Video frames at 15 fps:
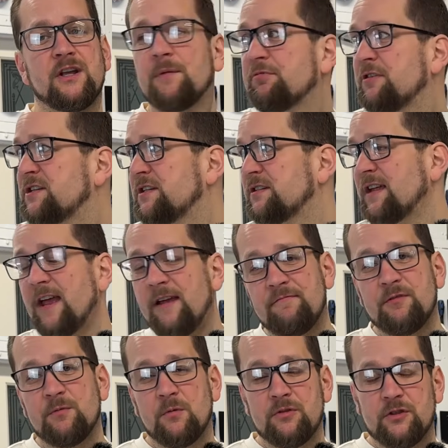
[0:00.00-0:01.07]
I appreciate to
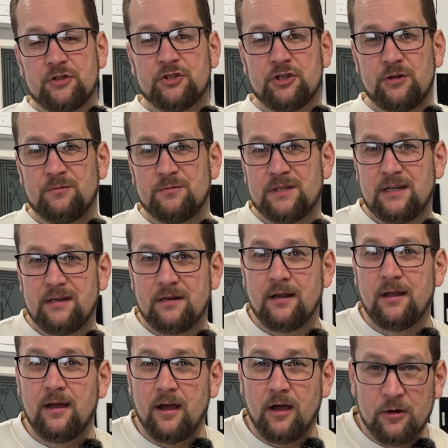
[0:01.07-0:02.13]
everyone that tuned in
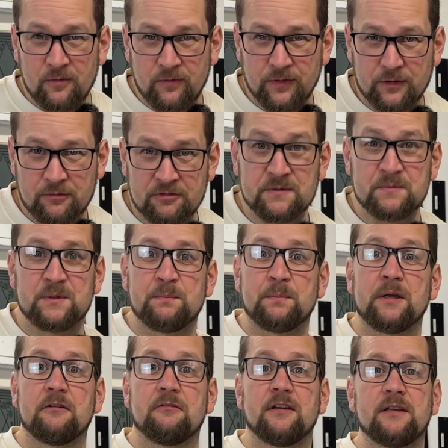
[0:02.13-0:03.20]
over the Christmas
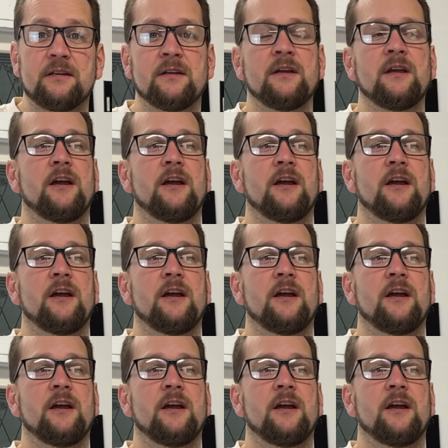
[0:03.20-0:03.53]
period